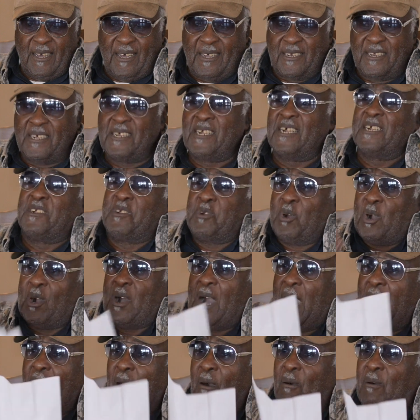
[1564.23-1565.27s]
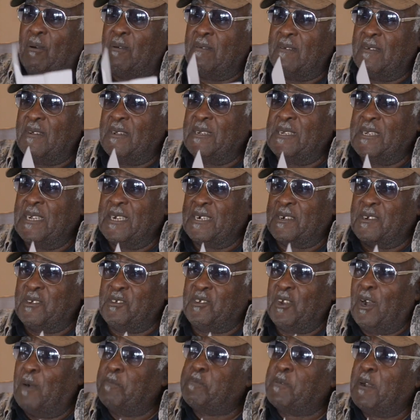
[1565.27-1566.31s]
and he just took off. Just
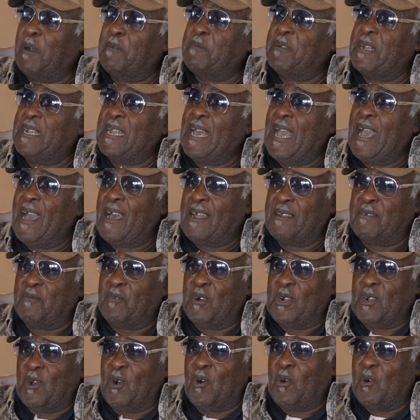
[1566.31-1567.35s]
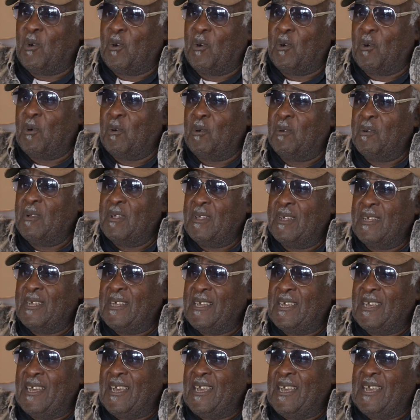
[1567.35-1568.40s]
jumped up in the air and went on.
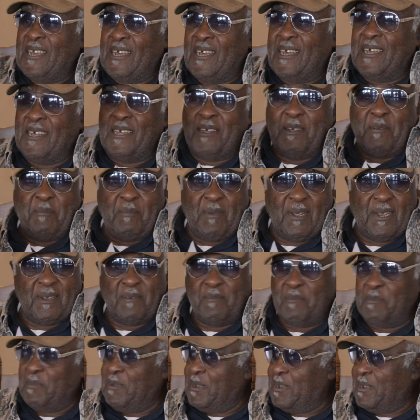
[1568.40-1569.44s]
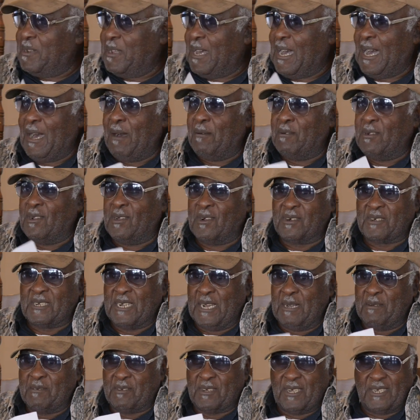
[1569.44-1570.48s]
Miss Howard looked
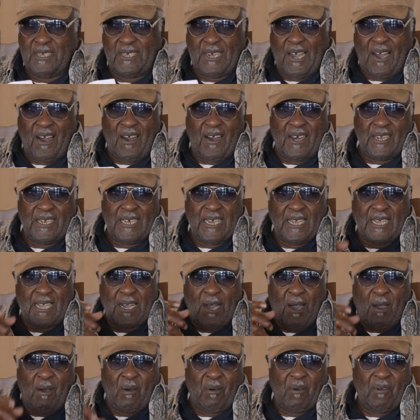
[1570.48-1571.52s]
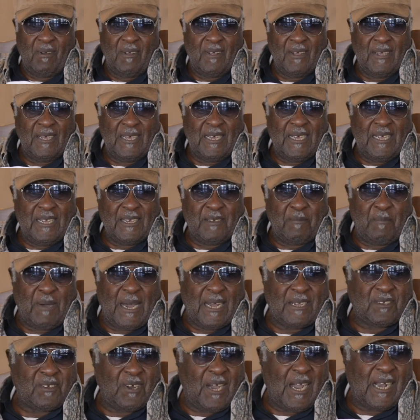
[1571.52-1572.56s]
at him and said, "Yon, he go. It's
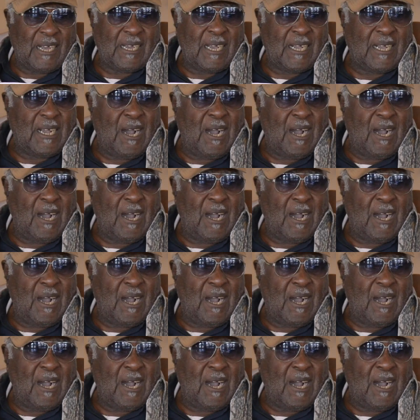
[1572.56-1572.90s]
my turkey